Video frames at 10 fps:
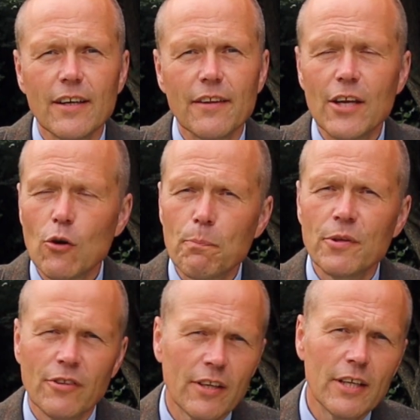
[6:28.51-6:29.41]
they're not
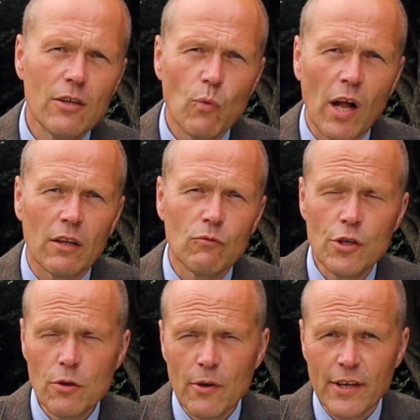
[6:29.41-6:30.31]
particularly well
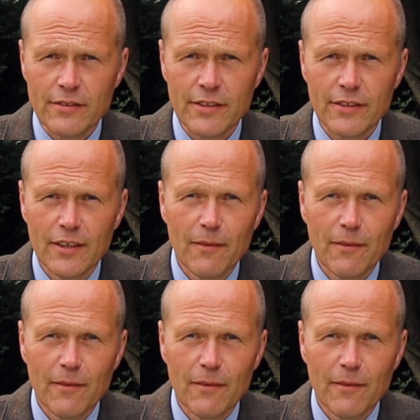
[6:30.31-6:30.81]
remunerated.